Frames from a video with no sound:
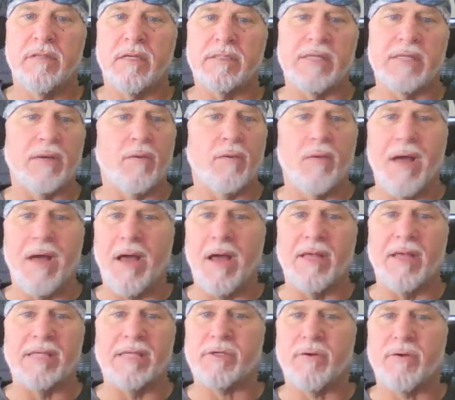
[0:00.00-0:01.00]
I was like, wow,
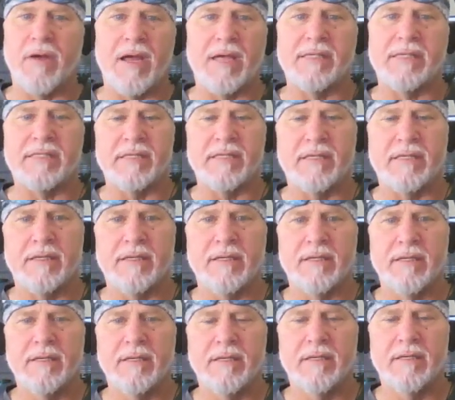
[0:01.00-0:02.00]
that's crazy.
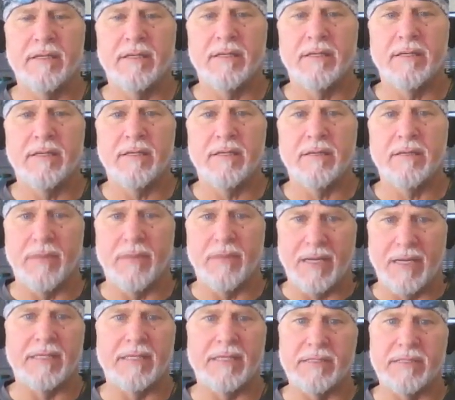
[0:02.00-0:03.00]

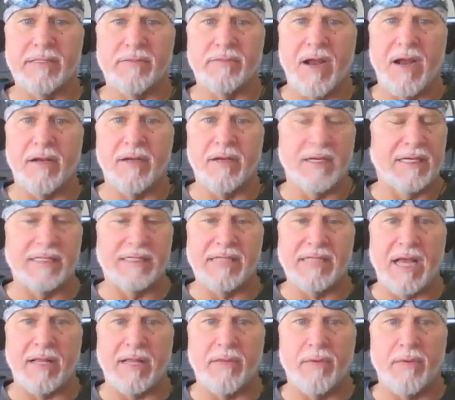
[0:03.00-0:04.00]
But it is right
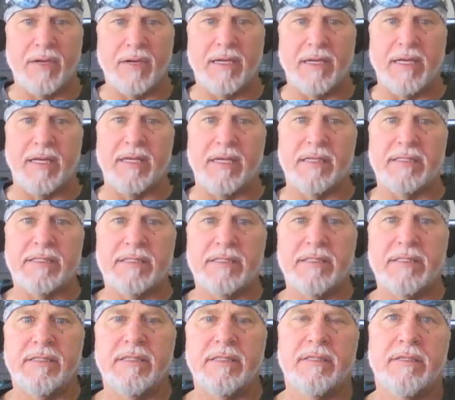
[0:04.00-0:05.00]
exactly what it is.
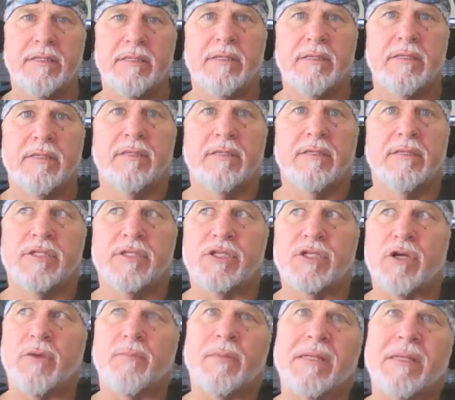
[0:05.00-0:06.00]

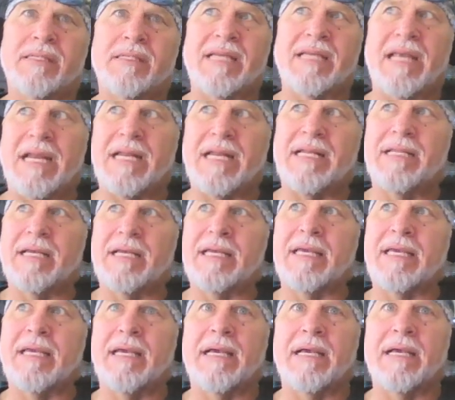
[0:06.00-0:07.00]
Serpents eating the
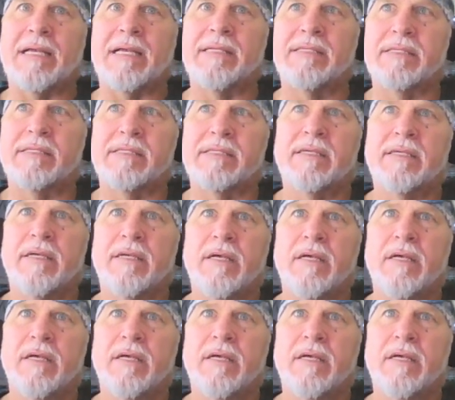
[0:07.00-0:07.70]
kids.